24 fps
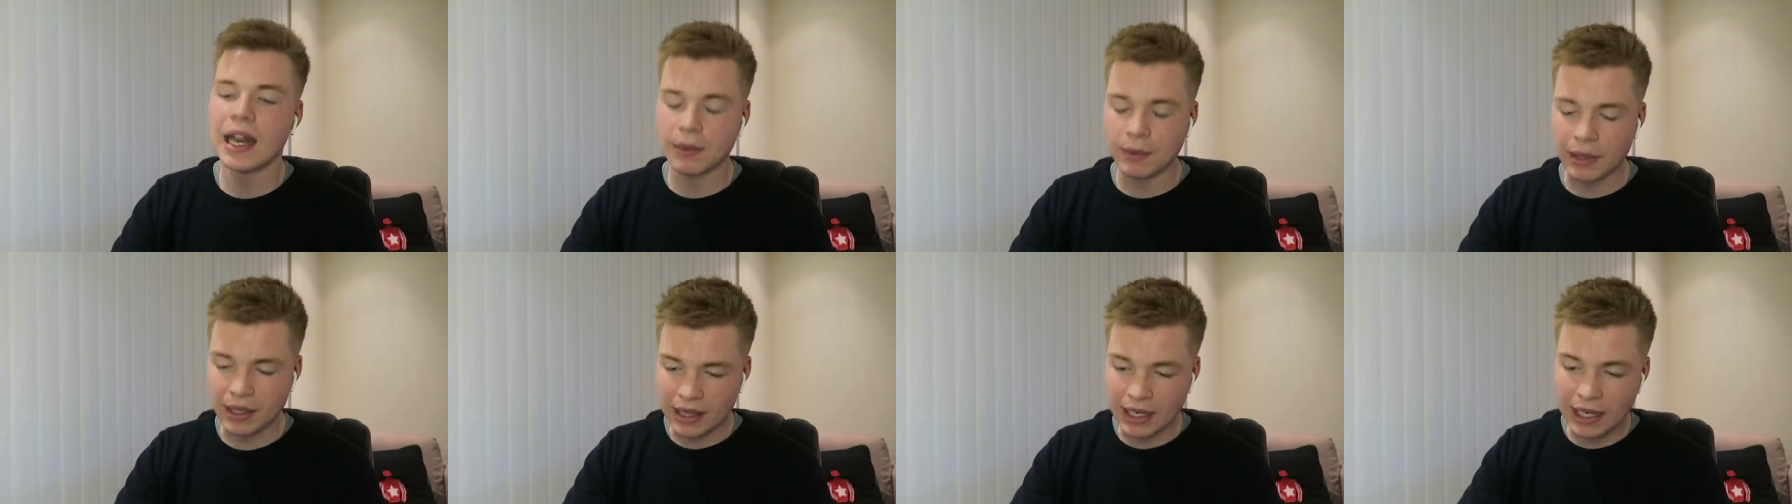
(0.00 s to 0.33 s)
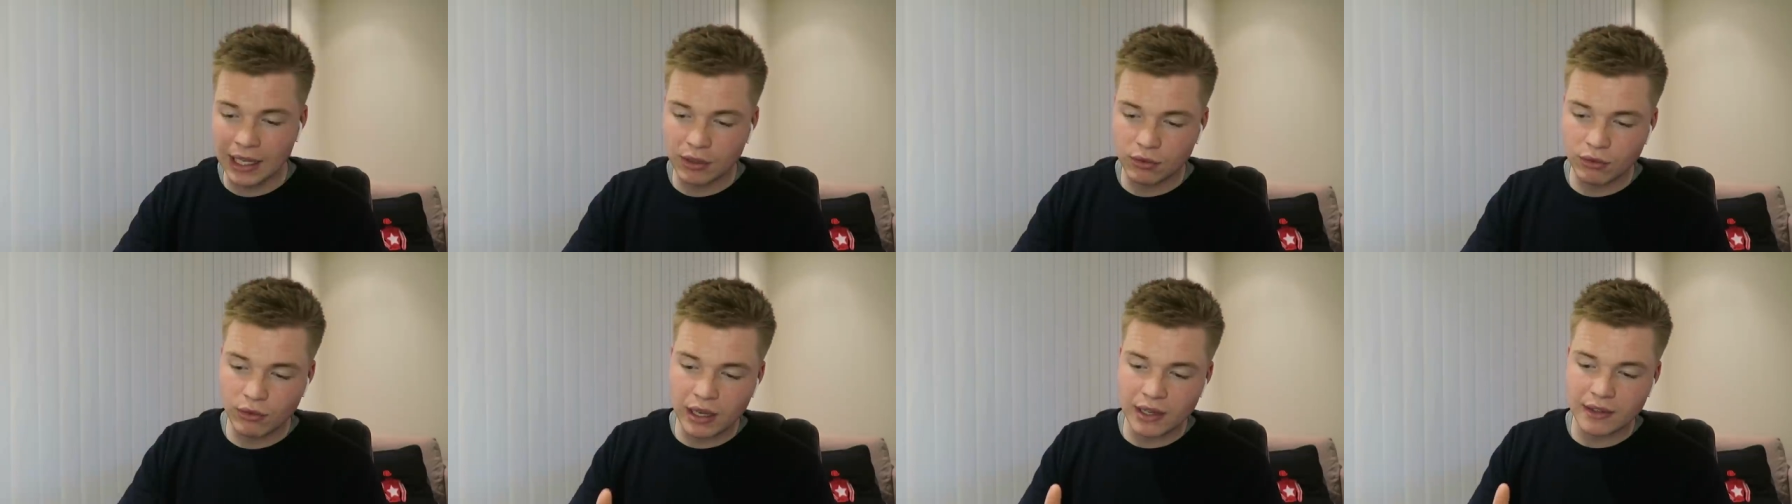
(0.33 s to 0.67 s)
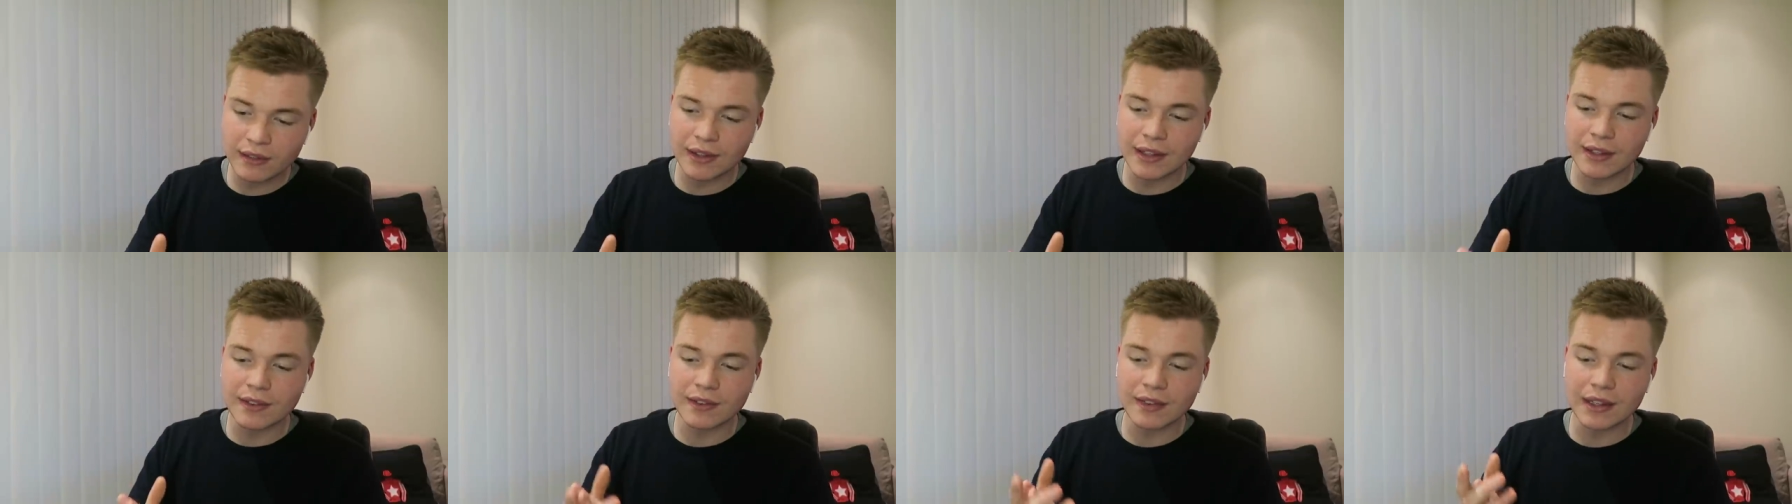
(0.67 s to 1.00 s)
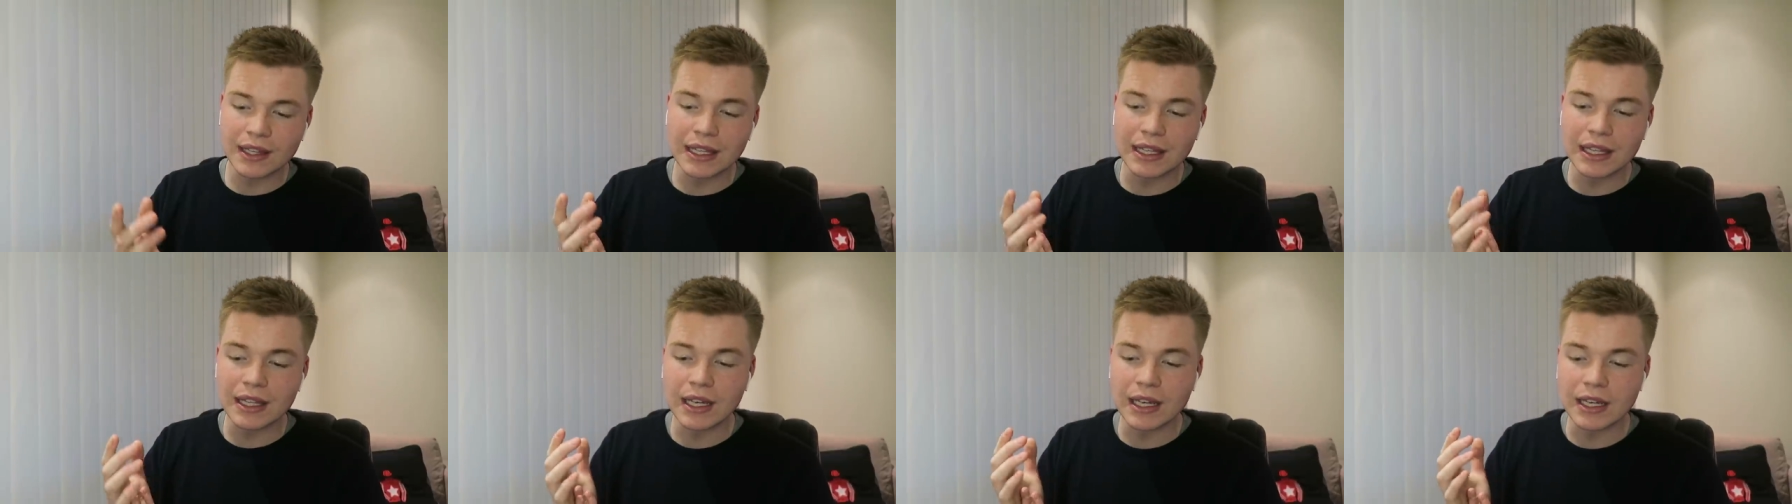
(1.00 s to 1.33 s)
Anyway, the next race is
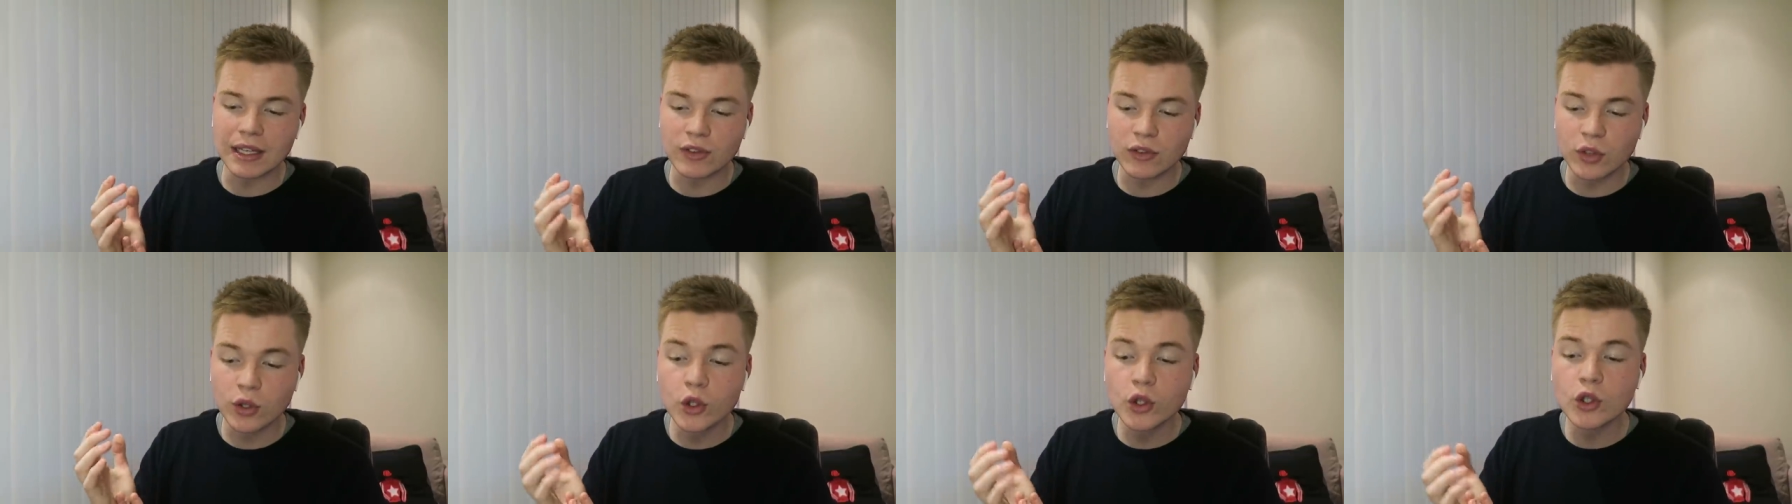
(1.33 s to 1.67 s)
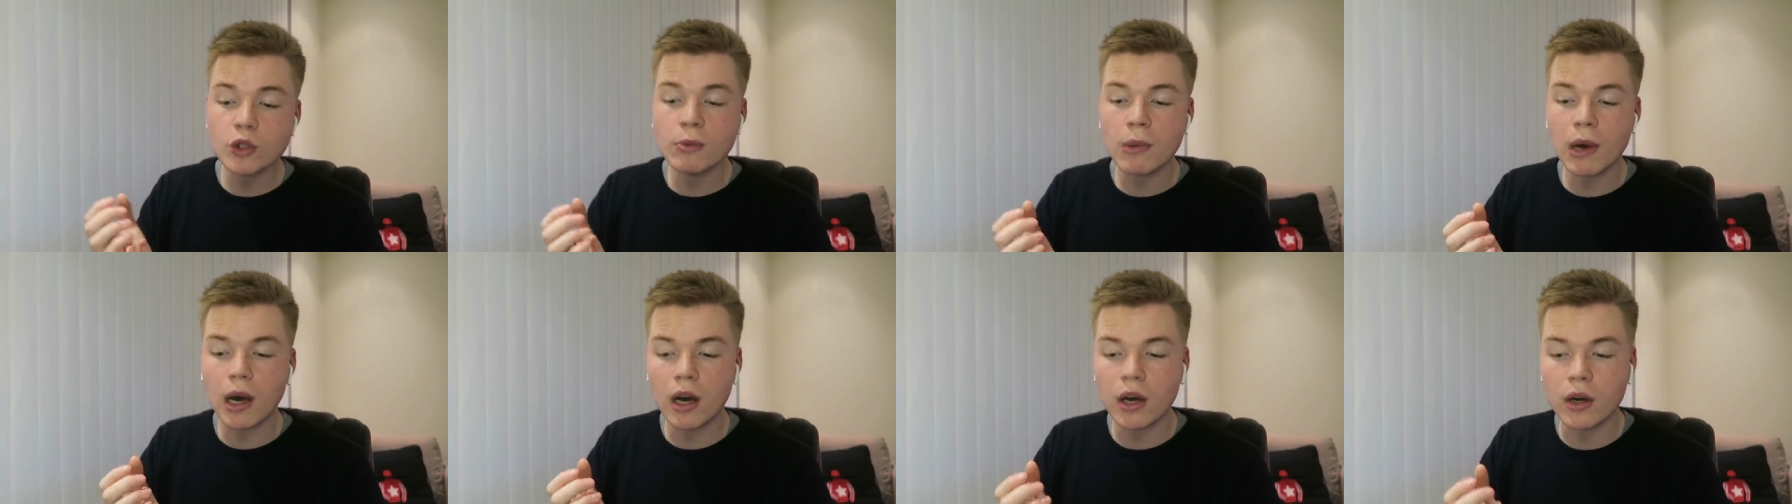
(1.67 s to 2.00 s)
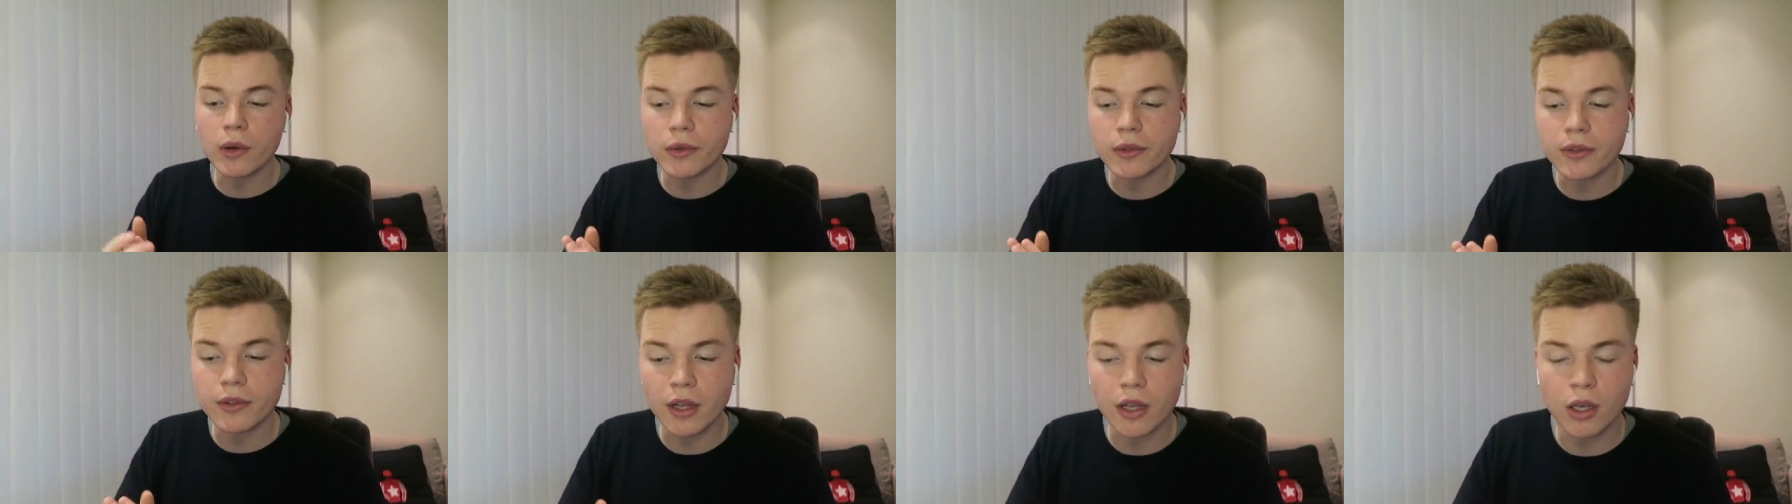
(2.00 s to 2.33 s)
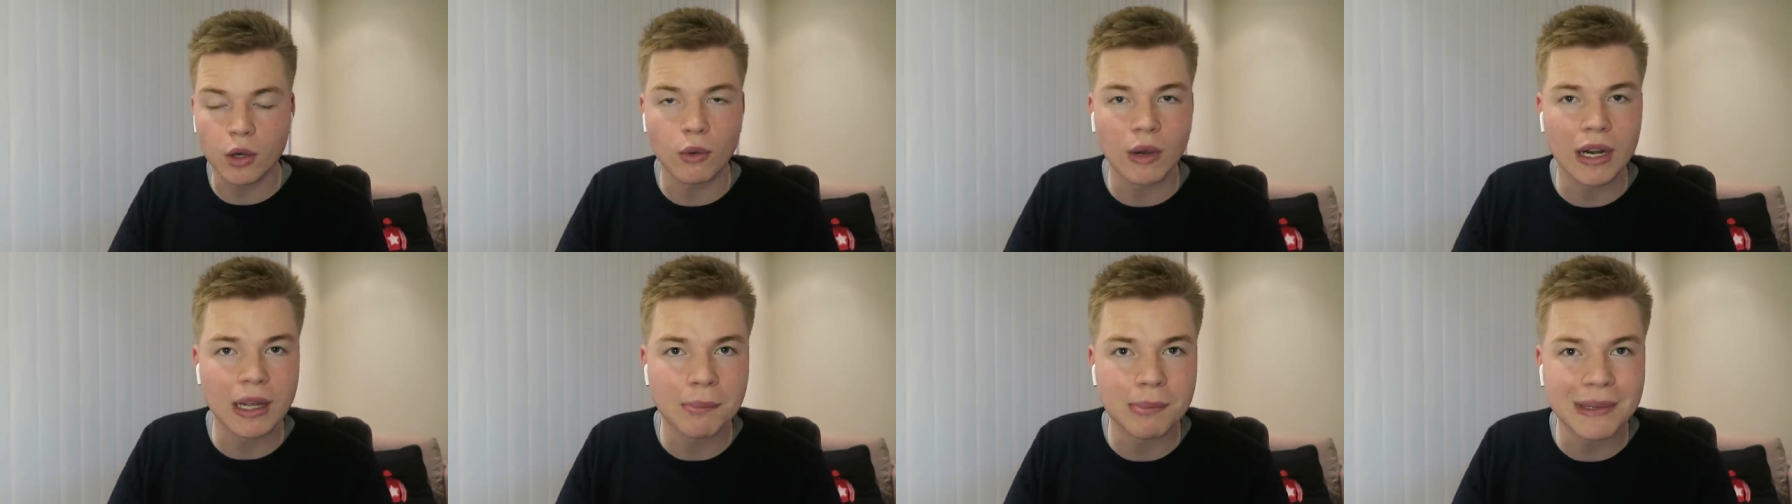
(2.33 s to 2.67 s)
the uh, two miles a
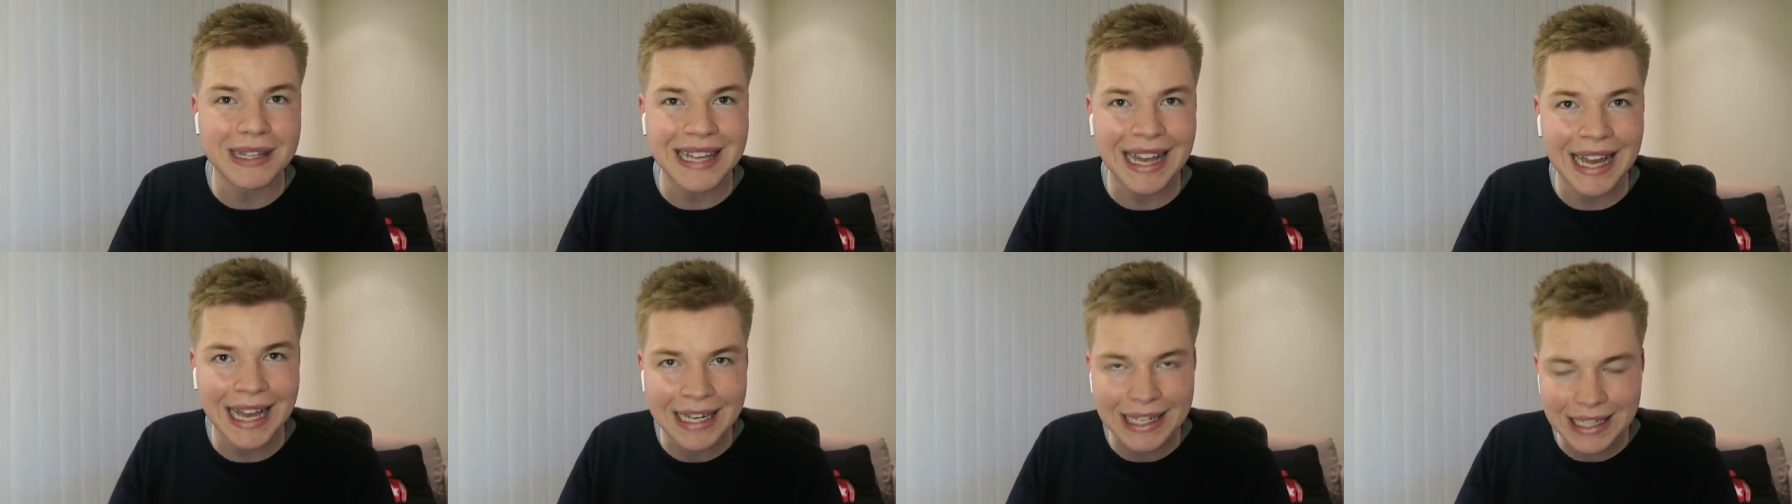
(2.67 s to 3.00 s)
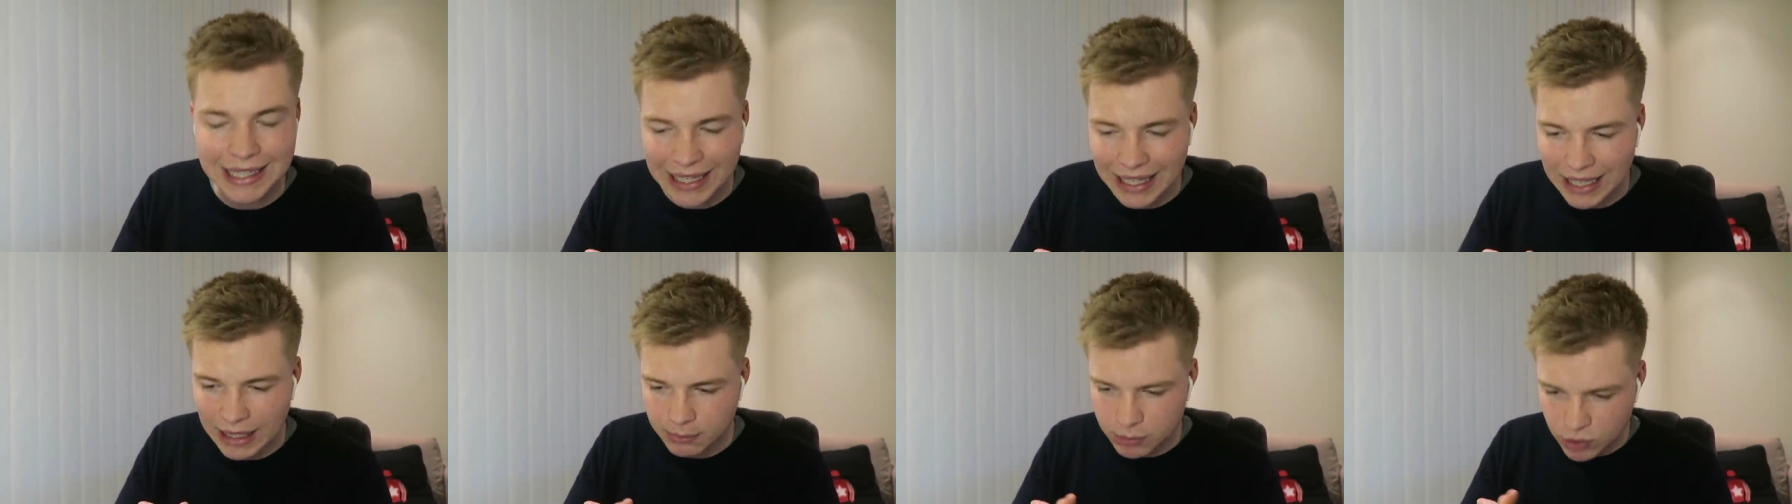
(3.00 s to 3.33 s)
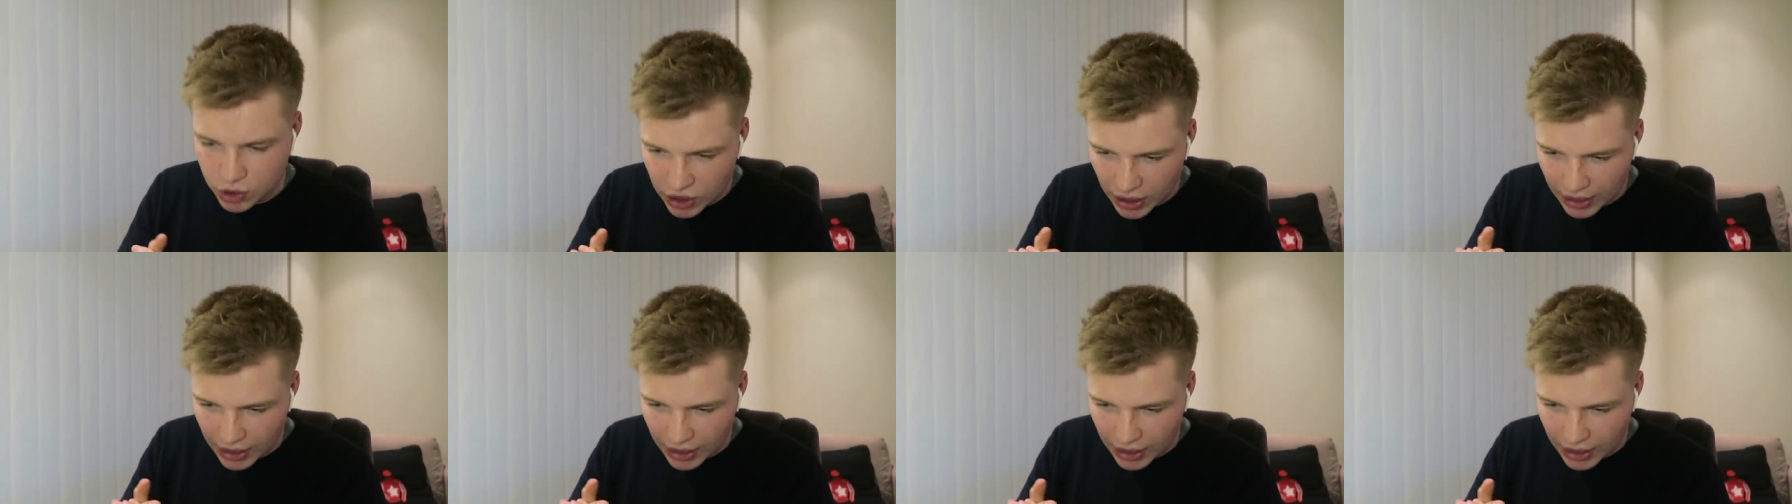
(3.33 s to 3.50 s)
Grade B handicap